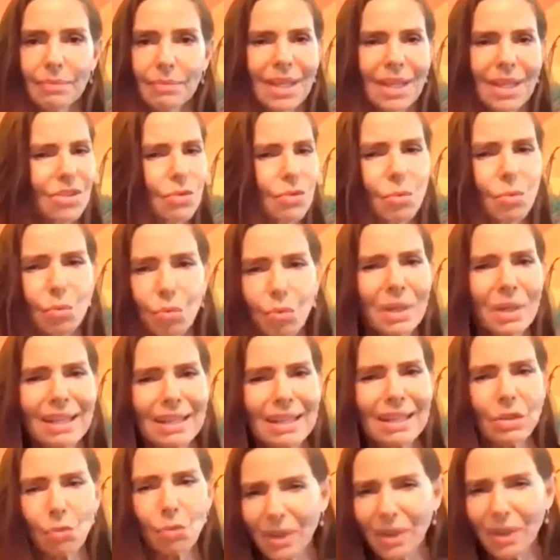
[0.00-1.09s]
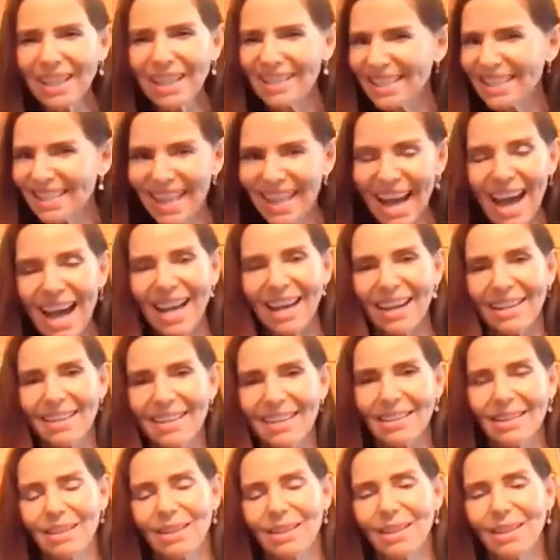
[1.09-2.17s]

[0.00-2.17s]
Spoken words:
That's really, really sad.